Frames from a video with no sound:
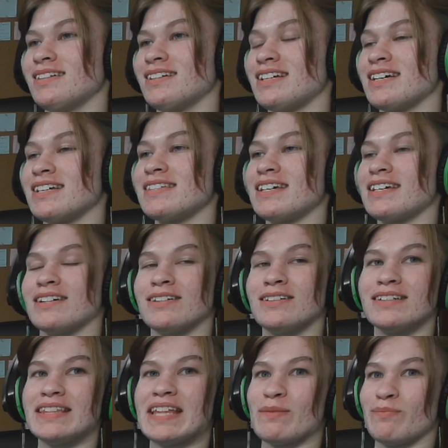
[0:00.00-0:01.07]
Because I
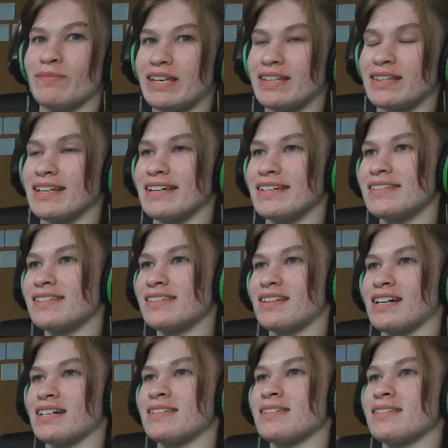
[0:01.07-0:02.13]
heard that meekness.
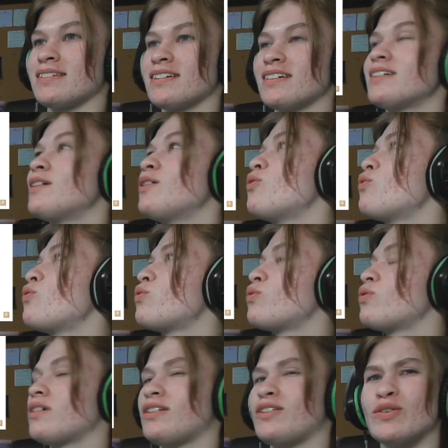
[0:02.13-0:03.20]
That's
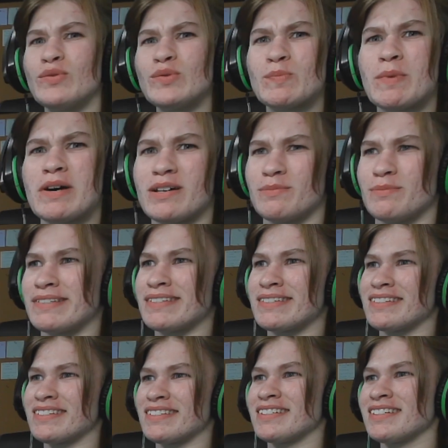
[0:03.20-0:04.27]
goosebumps.
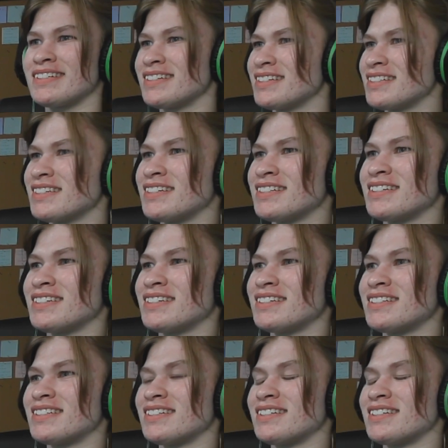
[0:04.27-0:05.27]
Promise.